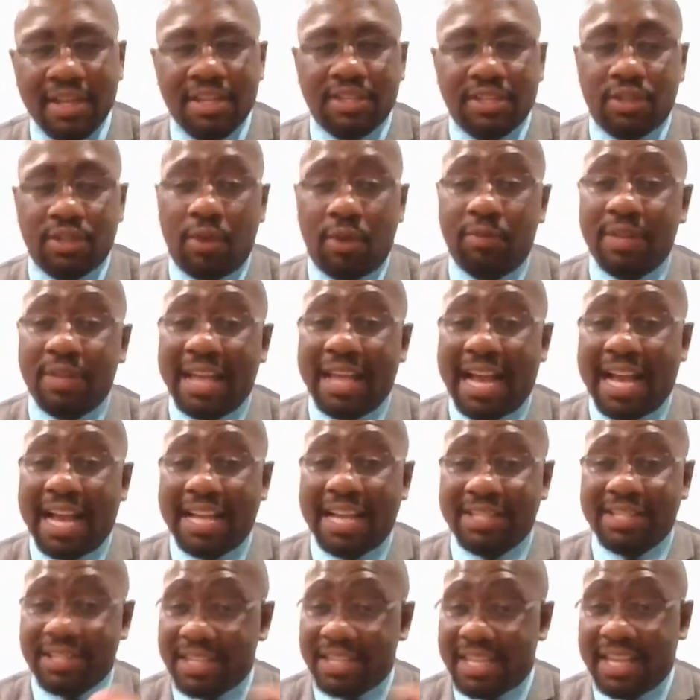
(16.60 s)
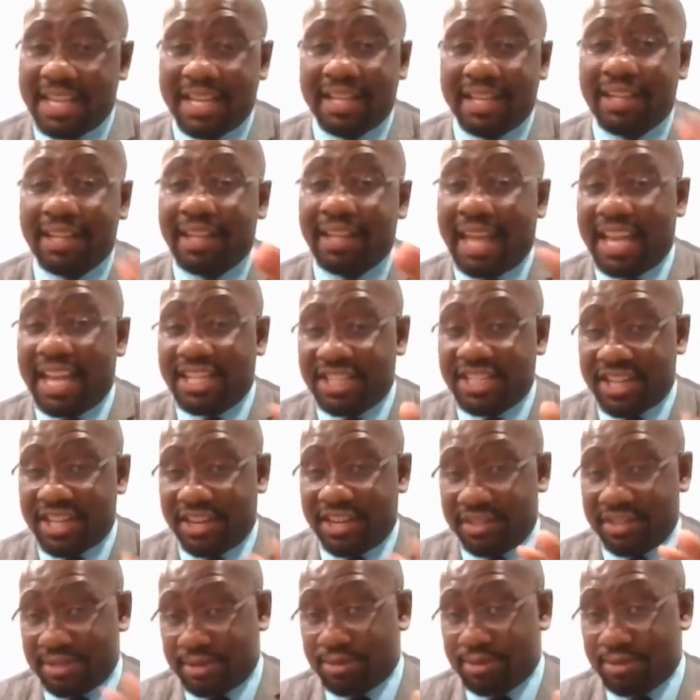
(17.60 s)
So hope you guys, again, like, share,
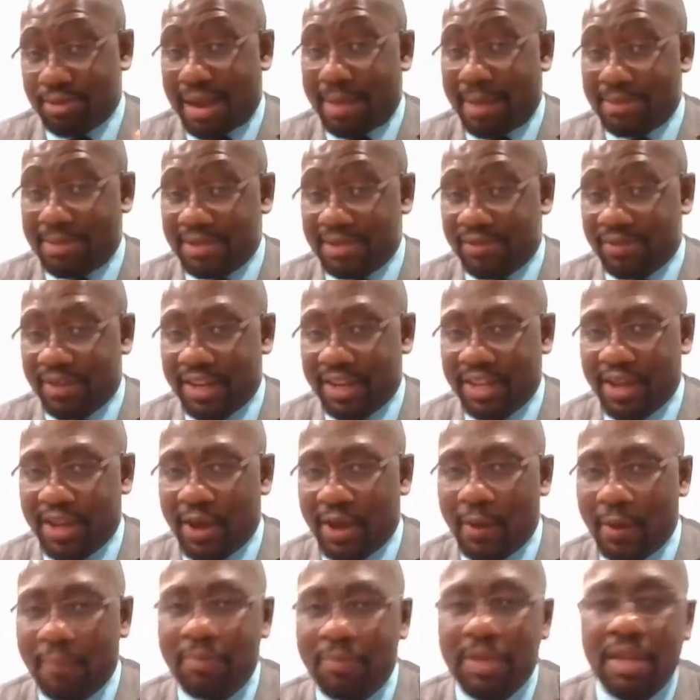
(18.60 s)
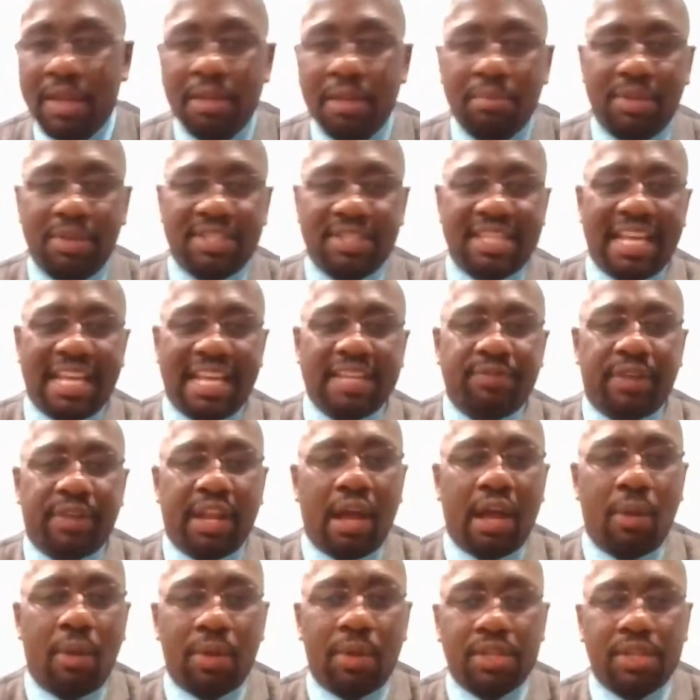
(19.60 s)
and subscribe to this video. But today's
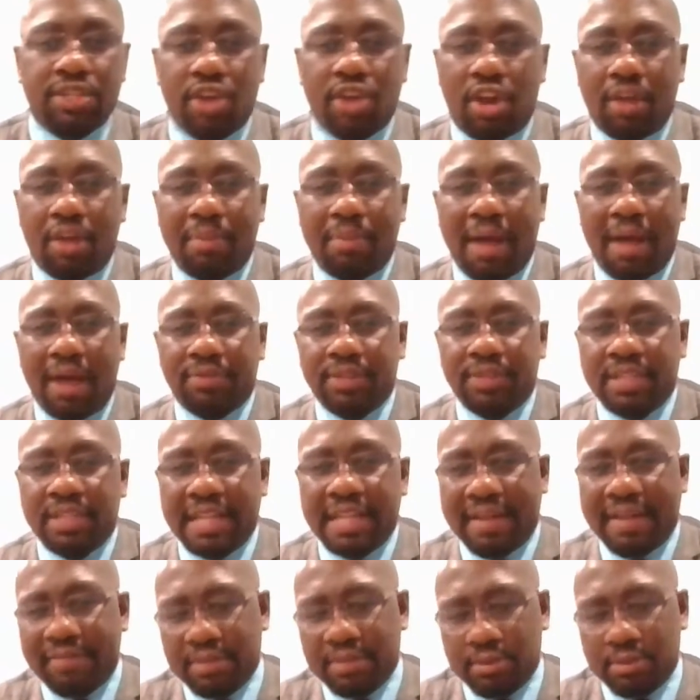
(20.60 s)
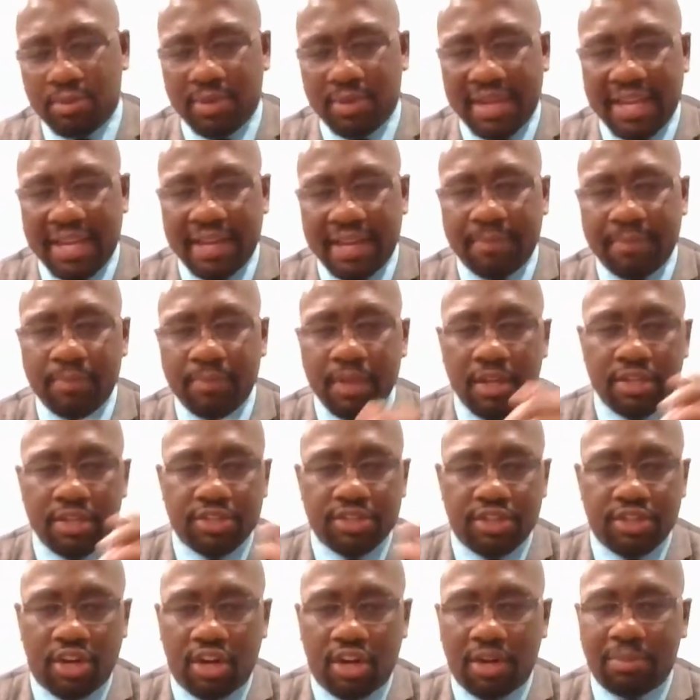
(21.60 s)
video, I want to talk about the difference between
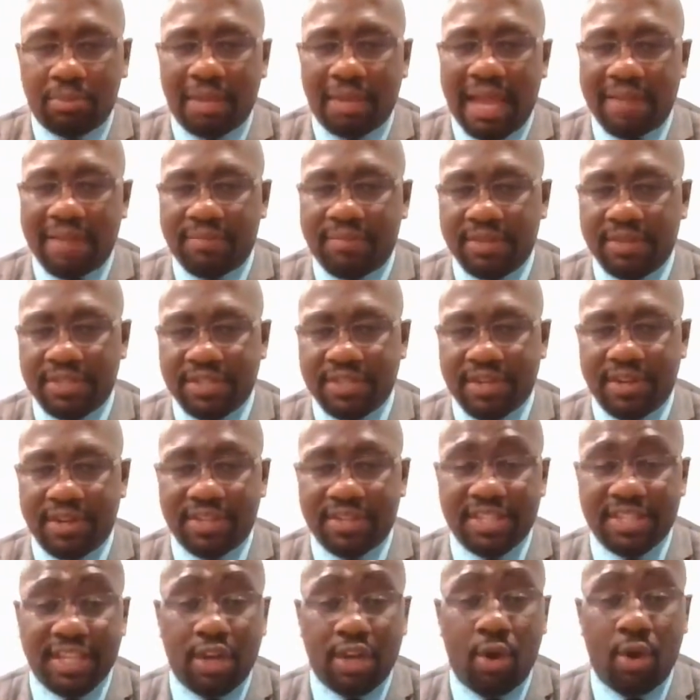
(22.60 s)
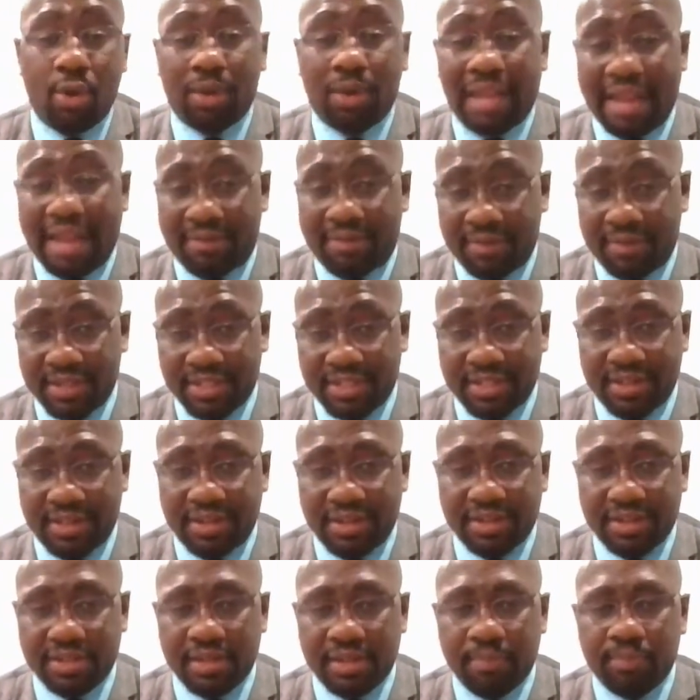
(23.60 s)
term life insurance and whole life
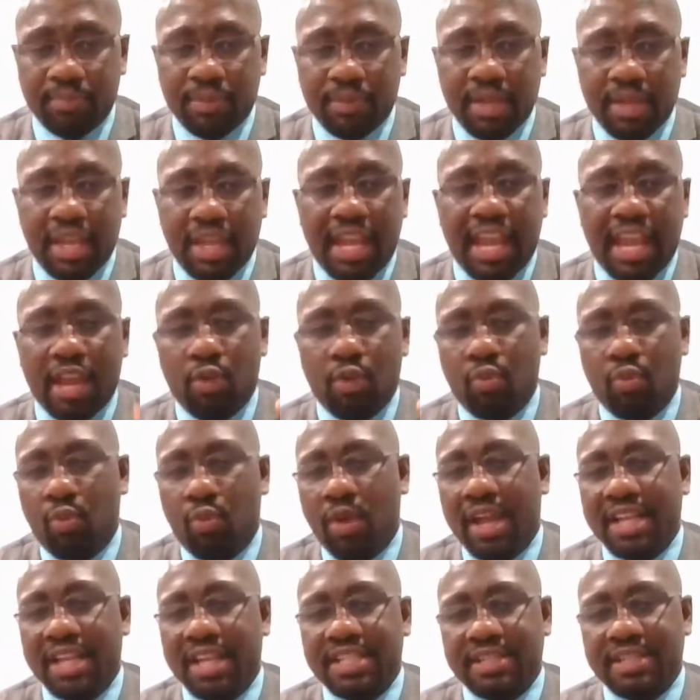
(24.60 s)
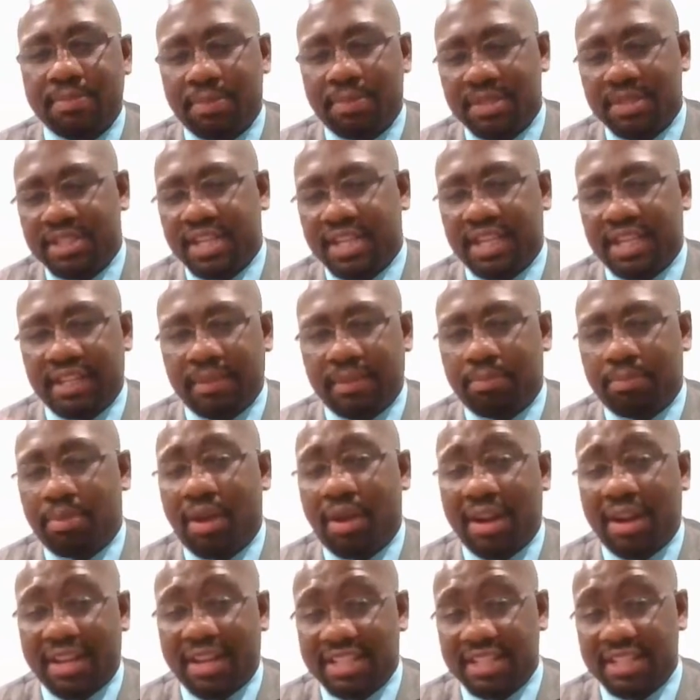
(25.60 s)
insurance and which particular
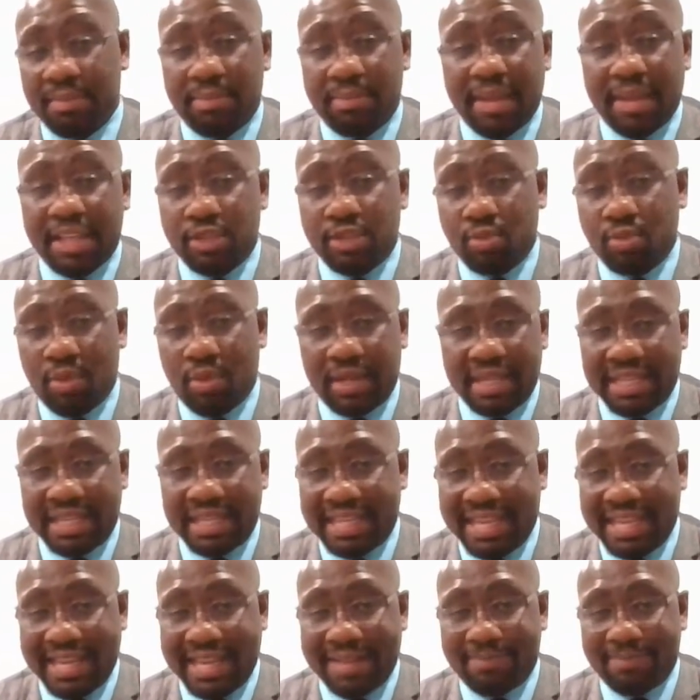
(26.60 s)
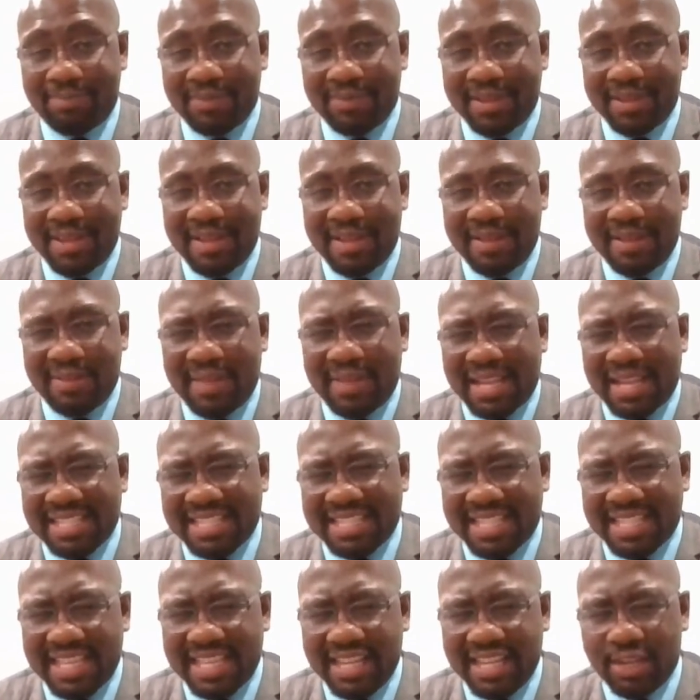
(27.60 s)
product is the best one to get. That's
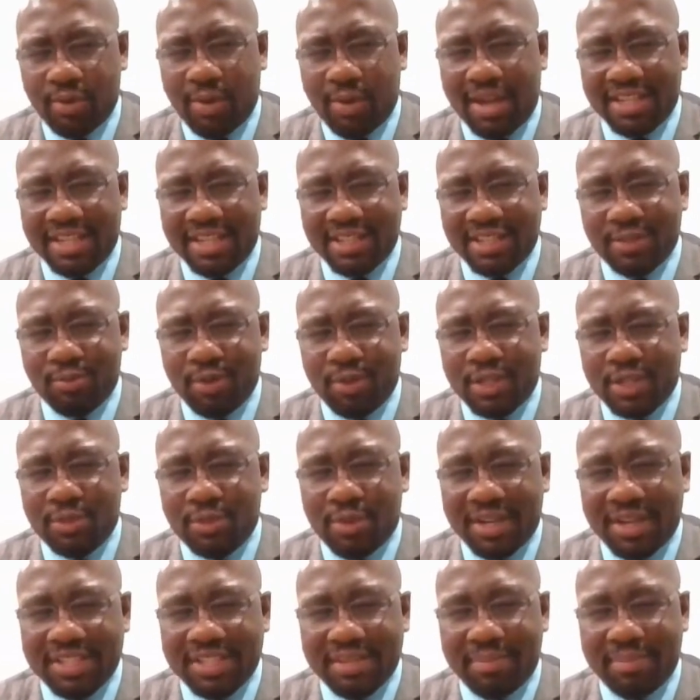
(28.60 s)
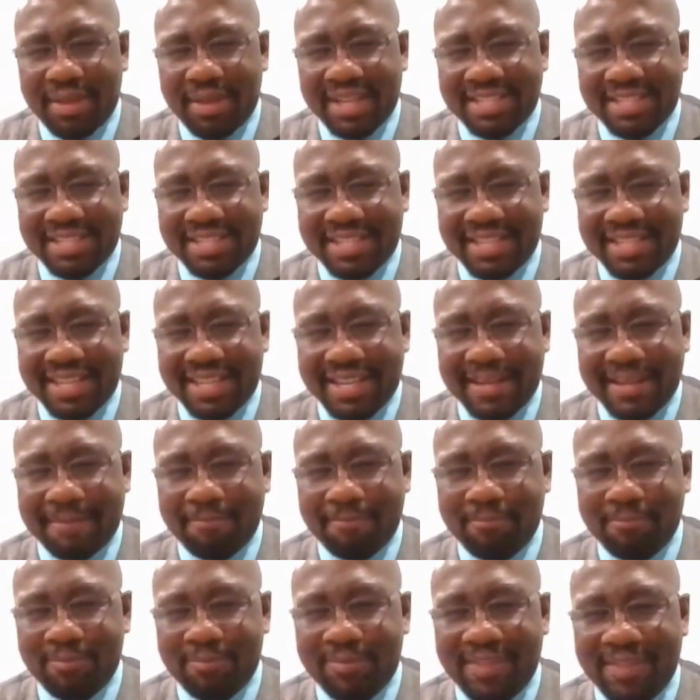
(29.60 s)
the key question. Which one is the best to get?
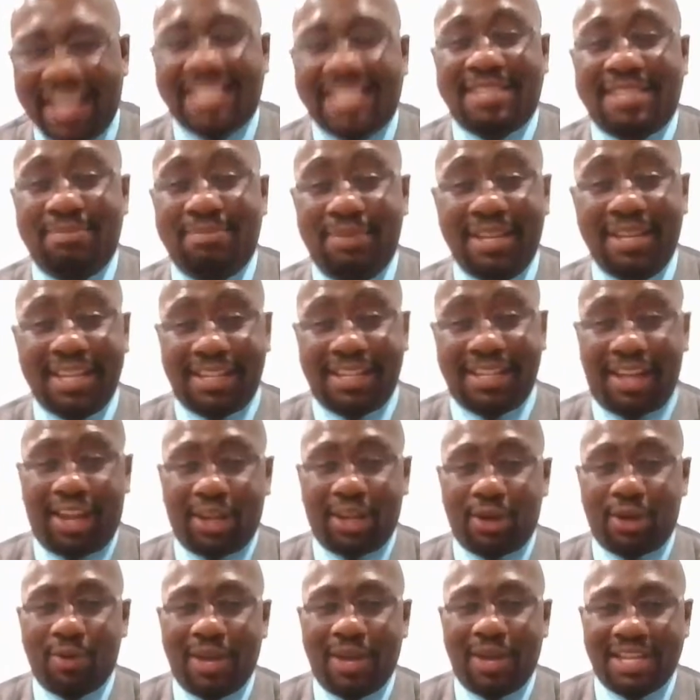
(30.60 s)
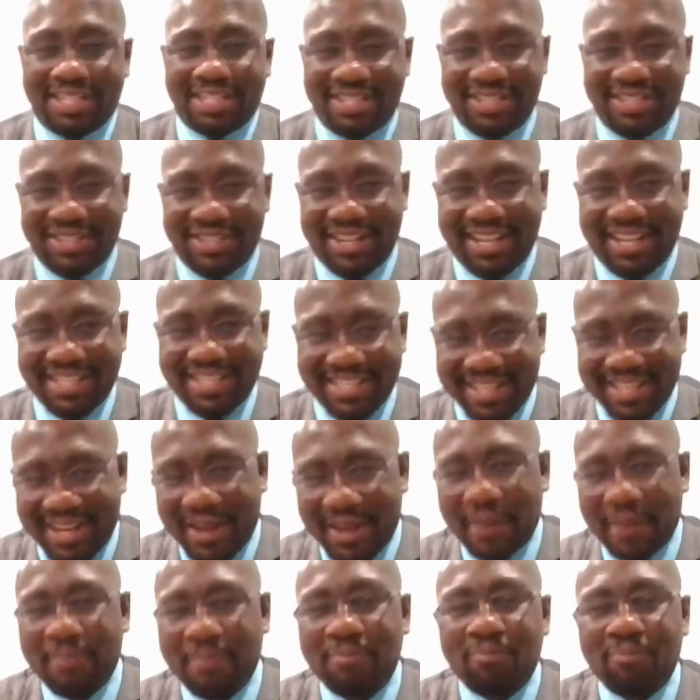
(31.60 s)
That's the $1 million question, should I say.